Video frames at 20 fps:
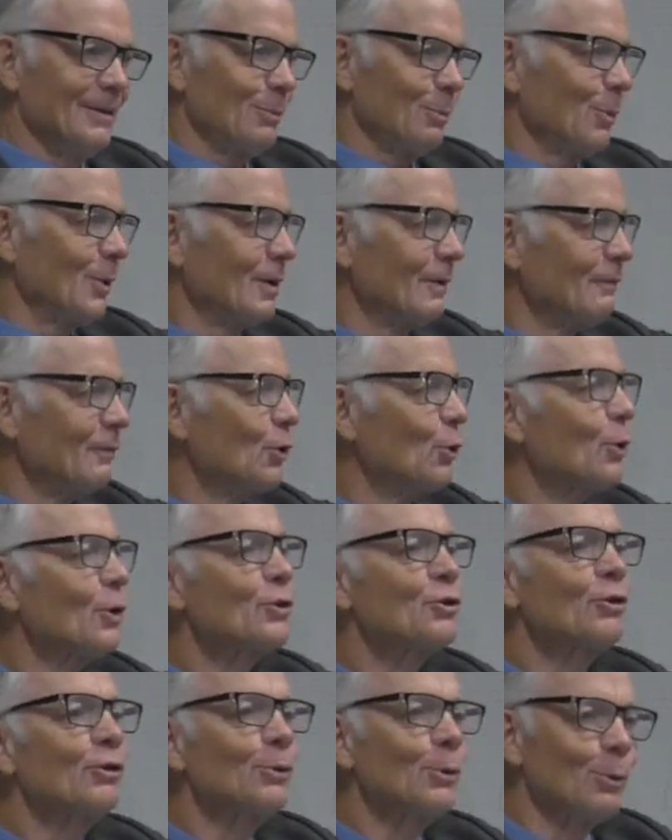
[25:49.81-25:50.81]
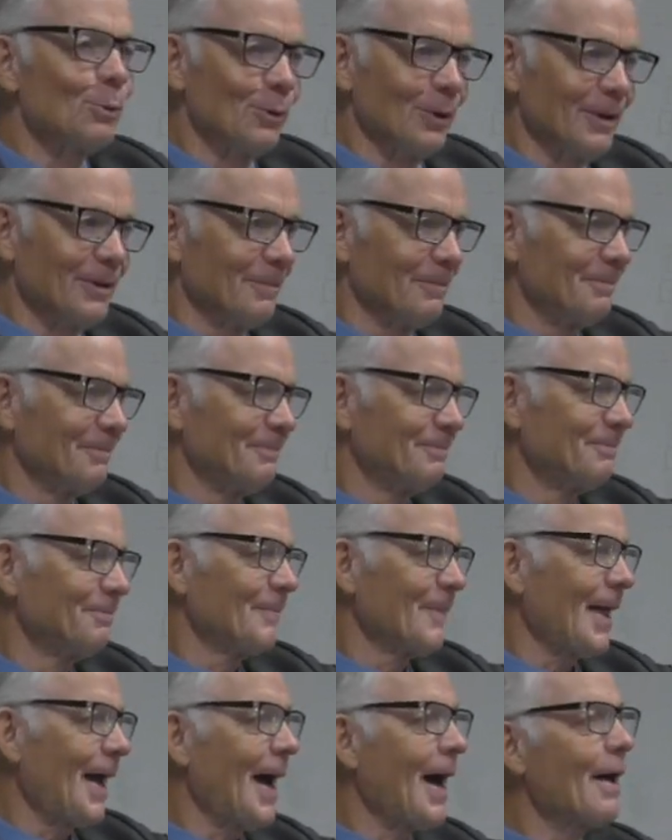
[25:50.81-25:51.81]
one of your children
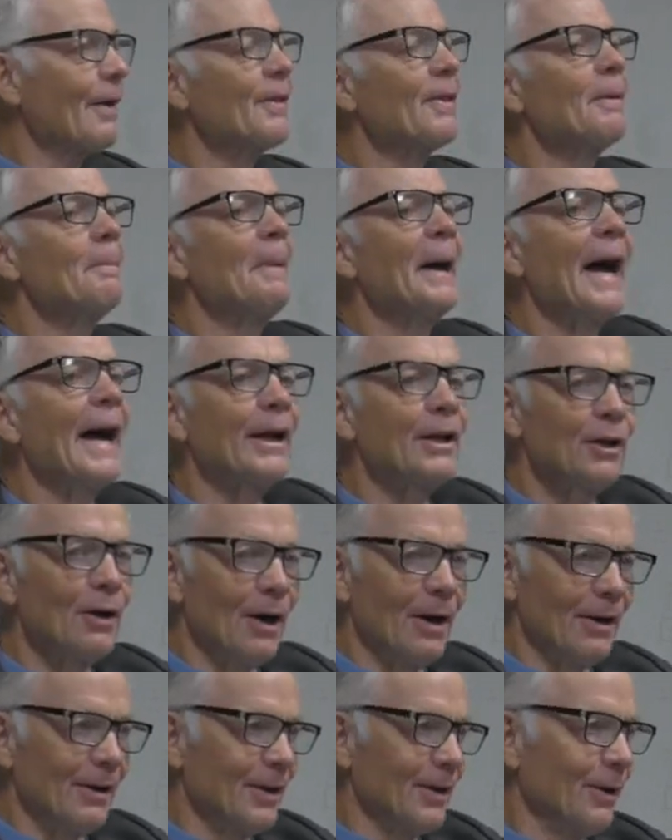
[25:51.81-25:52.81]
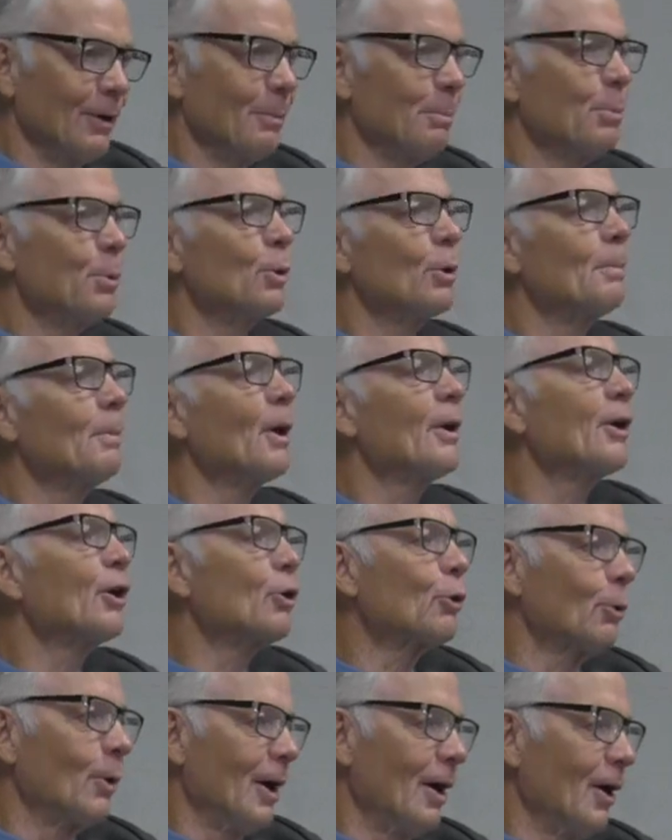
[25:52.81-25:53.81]
out in the backyard here, put them on a
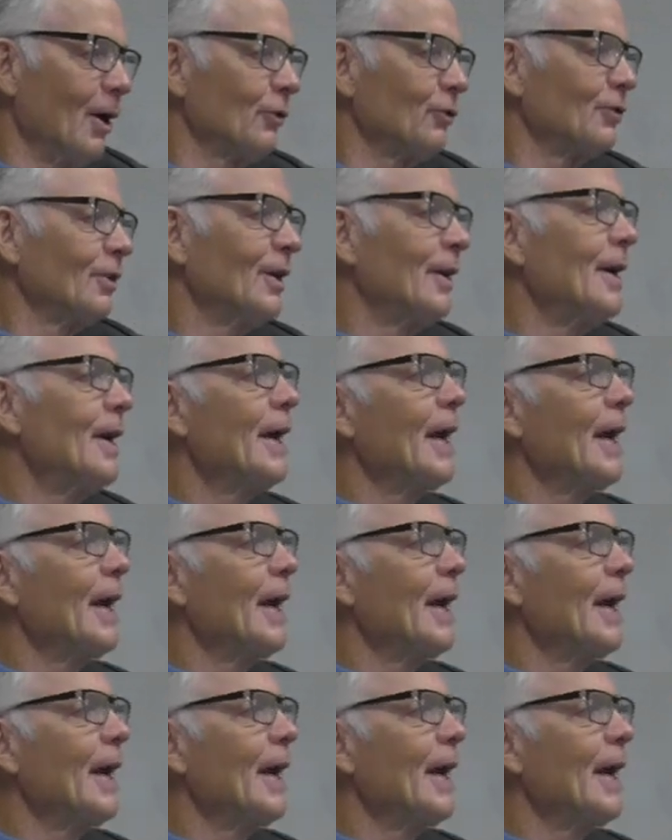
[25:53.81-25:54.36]
cross,